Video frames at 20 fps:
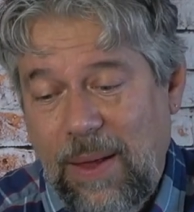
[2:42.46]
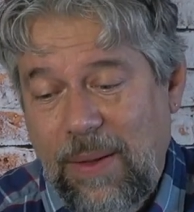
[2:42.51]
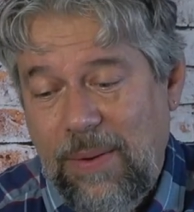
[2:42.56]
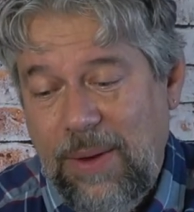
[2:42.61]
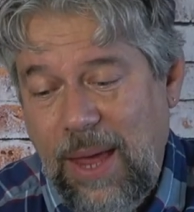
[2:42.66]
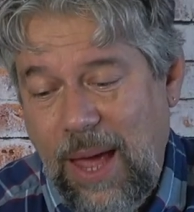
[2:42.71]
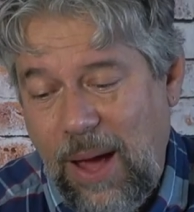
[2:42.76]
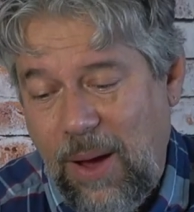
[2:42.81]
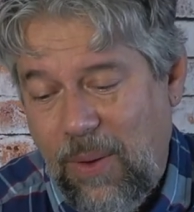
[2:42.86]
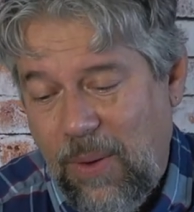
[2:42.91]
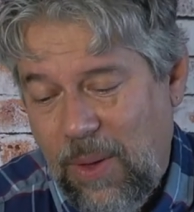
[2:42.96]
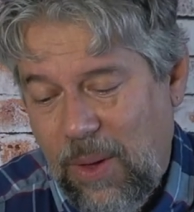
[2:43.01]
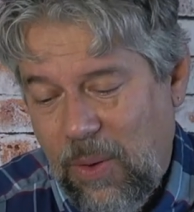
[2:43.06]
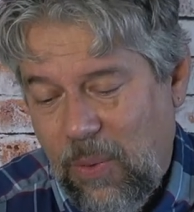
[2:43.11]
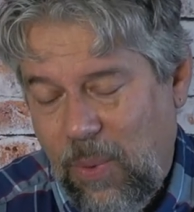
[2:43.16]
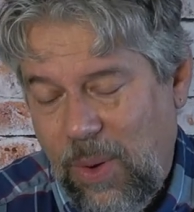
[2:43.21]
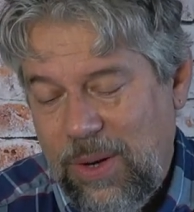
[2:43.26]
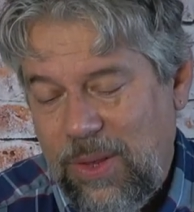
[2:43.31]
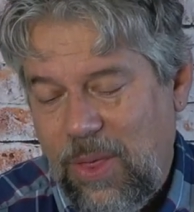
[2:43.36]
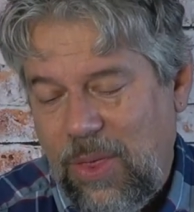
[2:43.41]
Now,
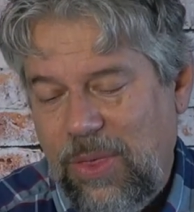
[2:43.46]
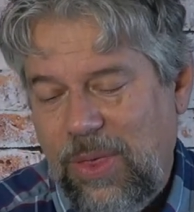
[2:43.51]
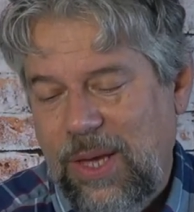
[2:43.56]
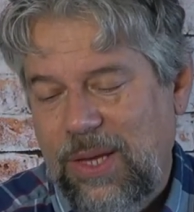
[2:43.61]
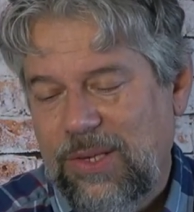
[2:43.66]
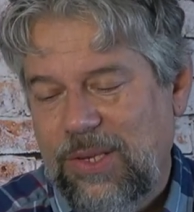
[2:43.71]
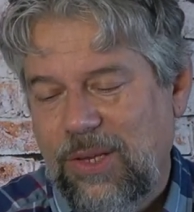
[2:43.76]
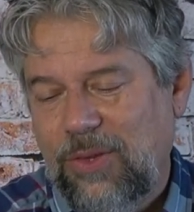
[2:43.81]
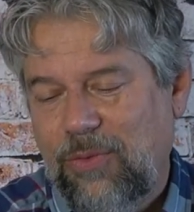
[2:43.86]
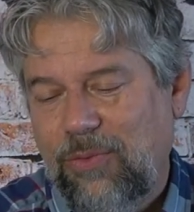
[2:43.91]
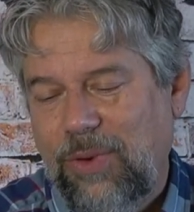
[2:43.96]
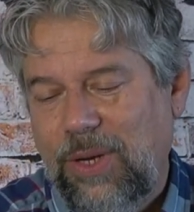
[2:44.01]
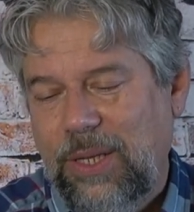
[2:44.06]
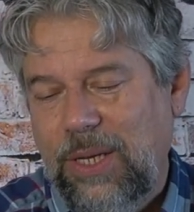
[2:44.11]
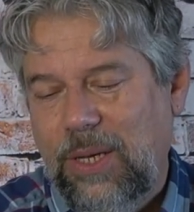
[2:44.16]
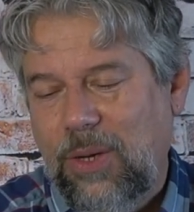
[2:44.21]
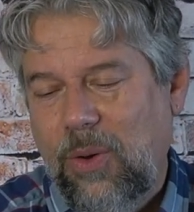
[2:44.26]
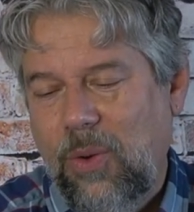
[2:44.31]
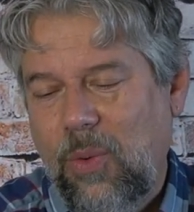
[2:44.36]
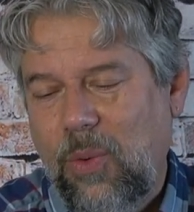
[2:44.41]
one of the things that's
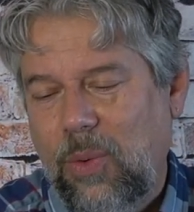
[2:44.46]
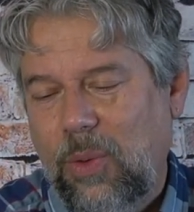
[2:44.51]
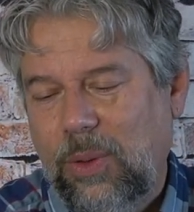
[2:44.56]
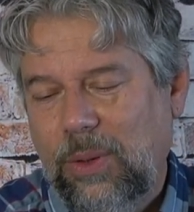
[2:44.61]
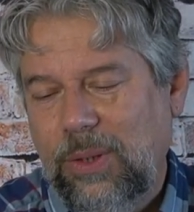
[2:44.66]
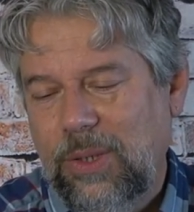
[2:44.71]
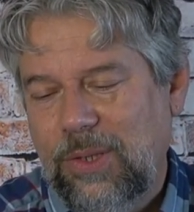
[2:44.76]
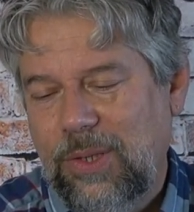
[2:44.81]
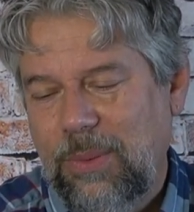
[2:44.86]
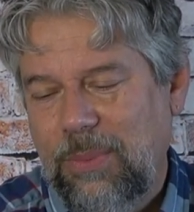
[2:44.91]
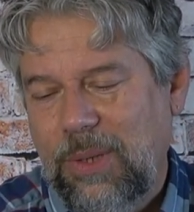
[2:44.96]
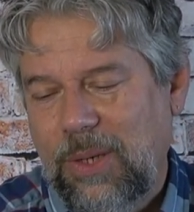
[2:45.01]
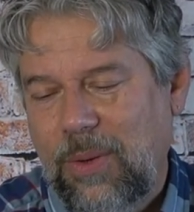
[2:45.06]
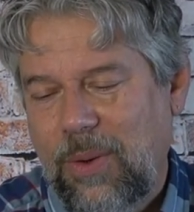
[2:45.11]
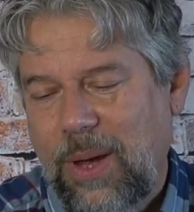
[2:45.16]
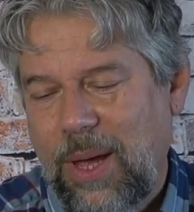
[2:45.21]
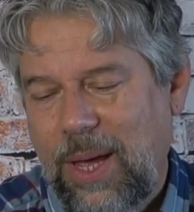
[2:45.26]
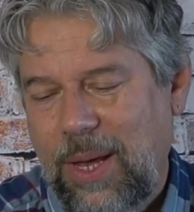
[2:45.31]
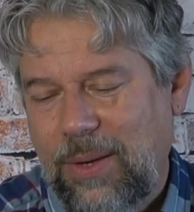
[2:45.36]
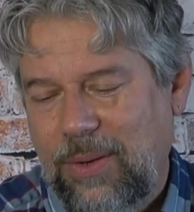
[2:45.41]
really cool is, let me
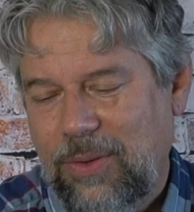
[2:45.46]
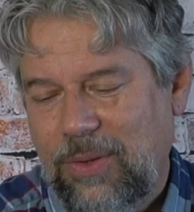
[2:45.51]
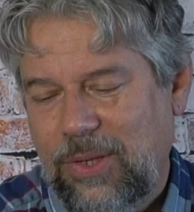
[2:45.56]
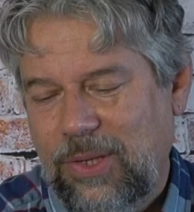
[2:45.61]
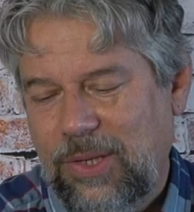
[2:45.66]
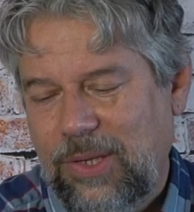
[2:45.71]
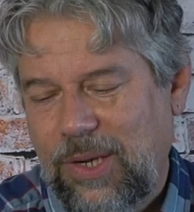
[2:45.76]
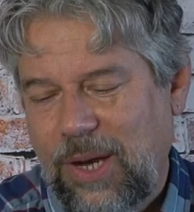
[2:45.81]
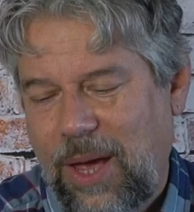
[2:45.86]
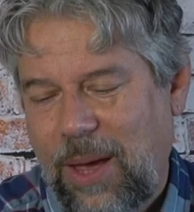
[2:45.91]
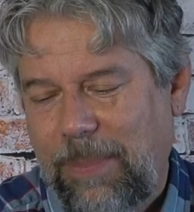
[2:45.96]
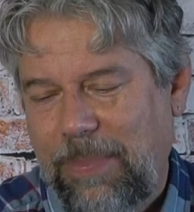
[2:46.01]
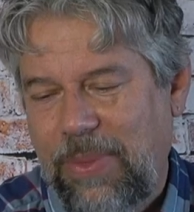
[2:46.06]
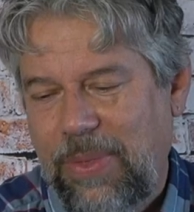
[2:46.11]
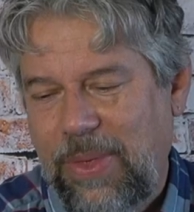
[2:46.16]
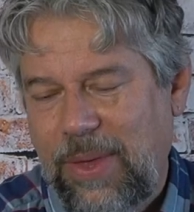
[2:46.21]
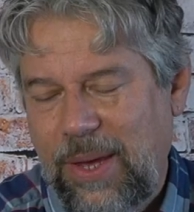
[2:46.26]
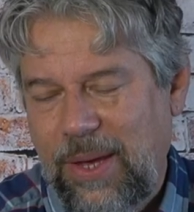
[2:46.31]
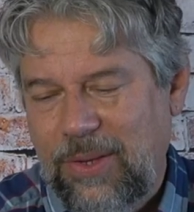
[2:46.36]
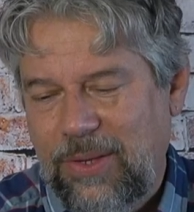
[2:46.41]
go ahead and stop
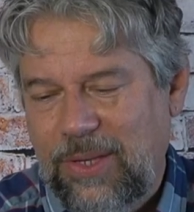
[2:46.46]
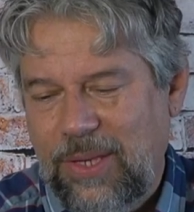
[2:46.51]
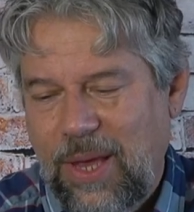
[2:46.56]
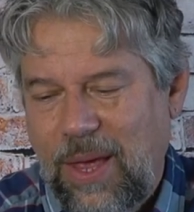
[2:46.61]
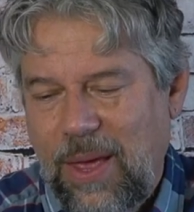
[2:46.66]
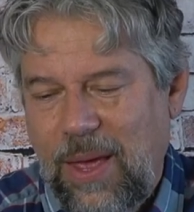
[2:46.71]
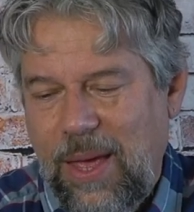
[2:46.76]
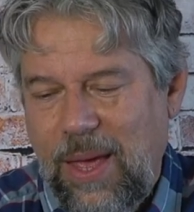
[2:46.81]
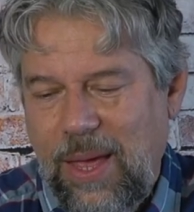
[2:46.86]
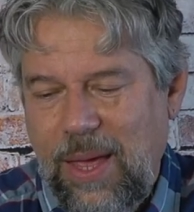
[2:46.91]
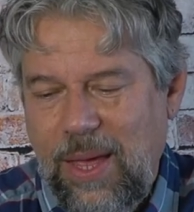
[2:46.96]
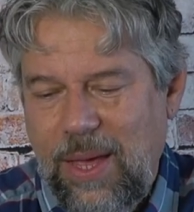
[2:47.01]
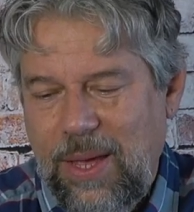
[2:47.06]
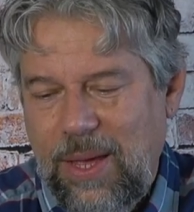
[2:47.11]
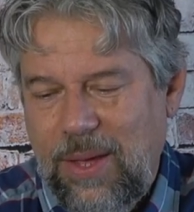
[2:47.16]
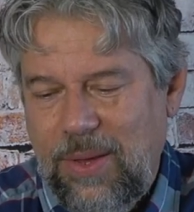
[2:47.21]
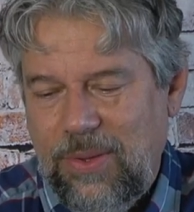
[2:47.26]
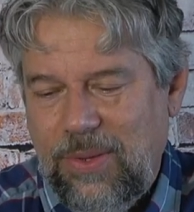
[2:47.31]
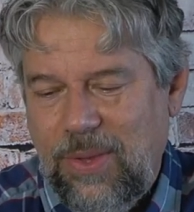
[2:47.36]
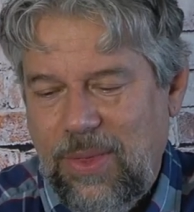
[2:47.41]
this,
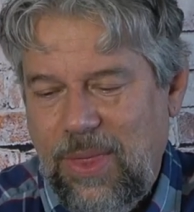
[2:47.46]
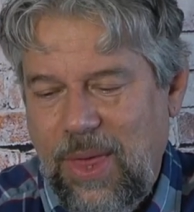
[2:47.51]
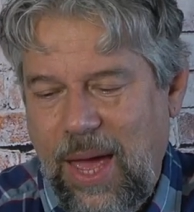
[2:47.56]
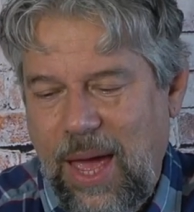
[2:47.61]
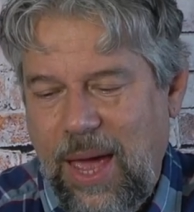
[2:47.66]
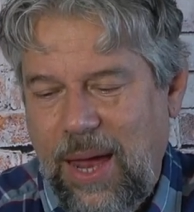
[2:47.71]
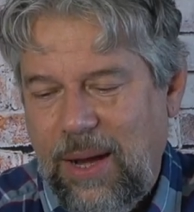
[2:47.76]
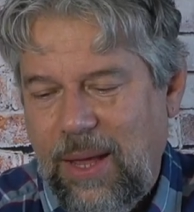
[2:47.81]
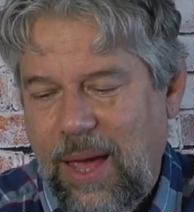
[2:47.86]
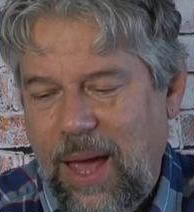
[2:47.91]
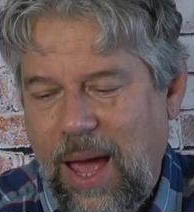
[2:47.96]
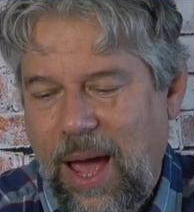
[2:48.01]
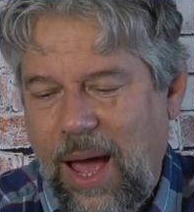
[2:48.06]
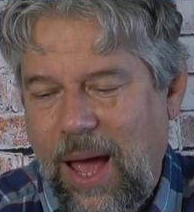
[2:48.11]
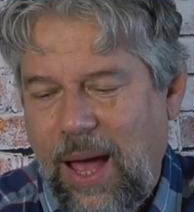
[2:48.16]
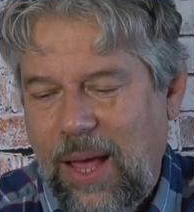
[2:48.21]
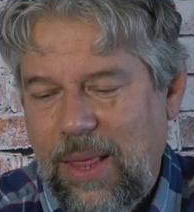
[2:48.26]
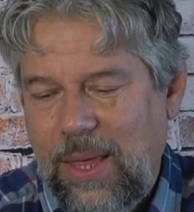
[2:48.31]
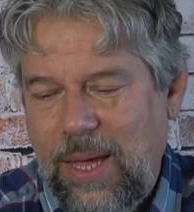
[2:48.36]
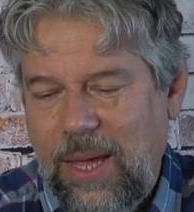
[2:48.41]
is that
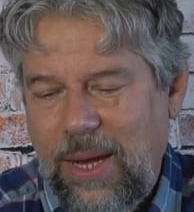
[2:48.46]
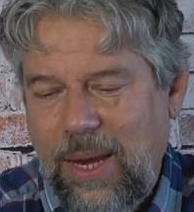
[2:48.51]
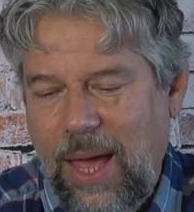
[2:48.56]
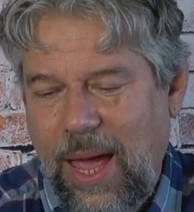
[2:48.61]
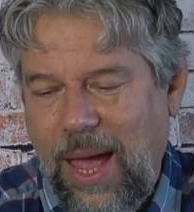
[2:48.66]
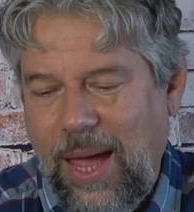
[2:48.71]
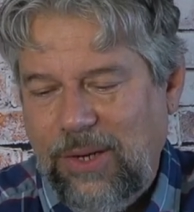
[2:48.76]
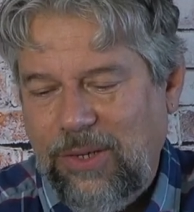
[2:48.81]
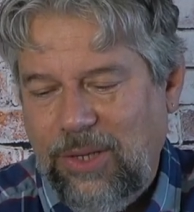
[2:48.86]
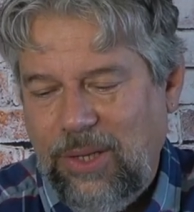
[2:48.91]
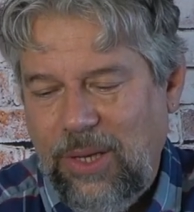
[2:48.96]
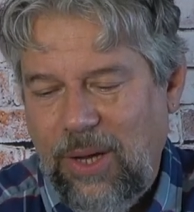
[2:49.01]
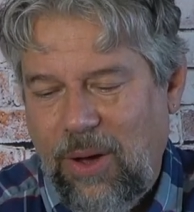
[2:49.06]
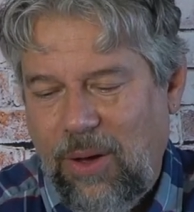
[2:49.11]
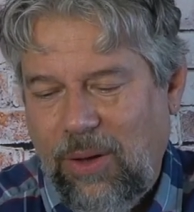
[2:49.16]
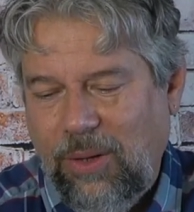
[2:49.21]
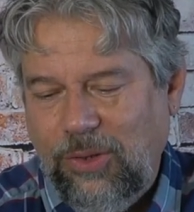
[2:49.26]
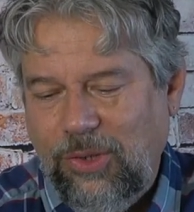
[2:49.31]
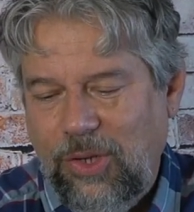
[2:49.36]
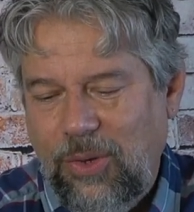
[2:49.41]
it actually
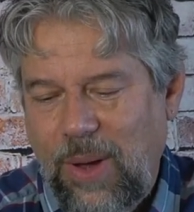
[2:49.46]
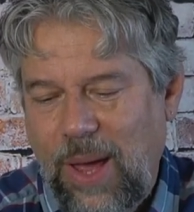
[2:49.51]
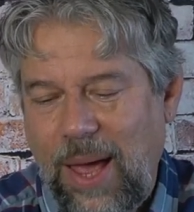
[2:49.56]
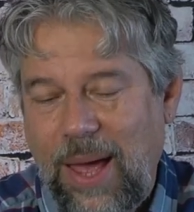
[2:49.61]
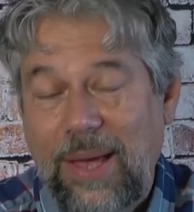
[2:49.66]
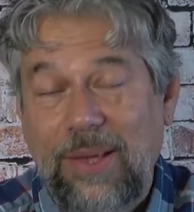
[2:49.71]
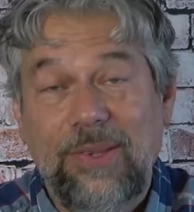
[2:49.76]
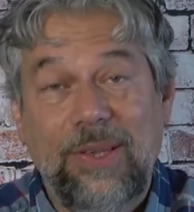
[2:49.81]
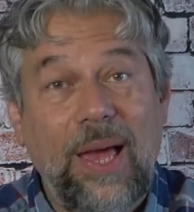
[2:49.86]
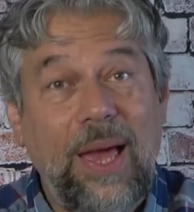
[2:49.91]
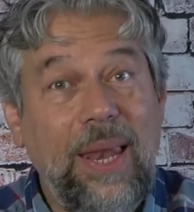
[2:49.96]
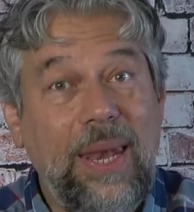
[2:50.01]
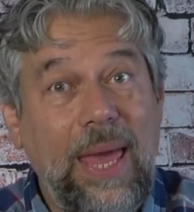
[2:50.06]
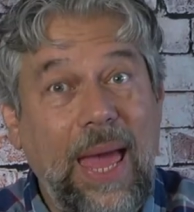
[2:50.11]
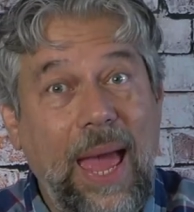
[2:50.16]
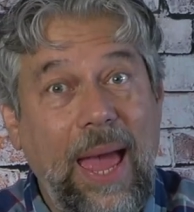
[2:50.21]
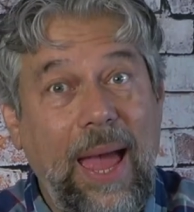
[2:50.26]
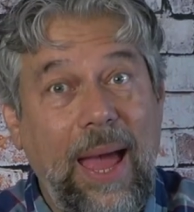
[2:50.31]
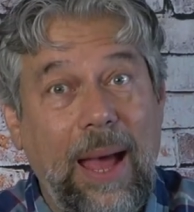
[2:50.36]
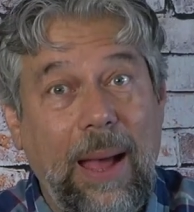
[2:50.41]
also has an
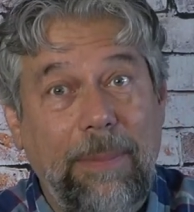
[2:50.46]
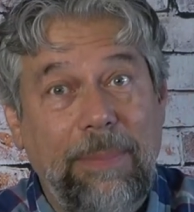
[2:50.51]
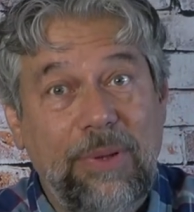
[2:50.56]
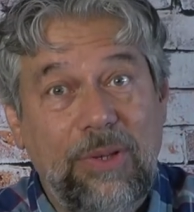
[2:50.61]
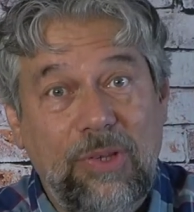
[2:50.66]
app.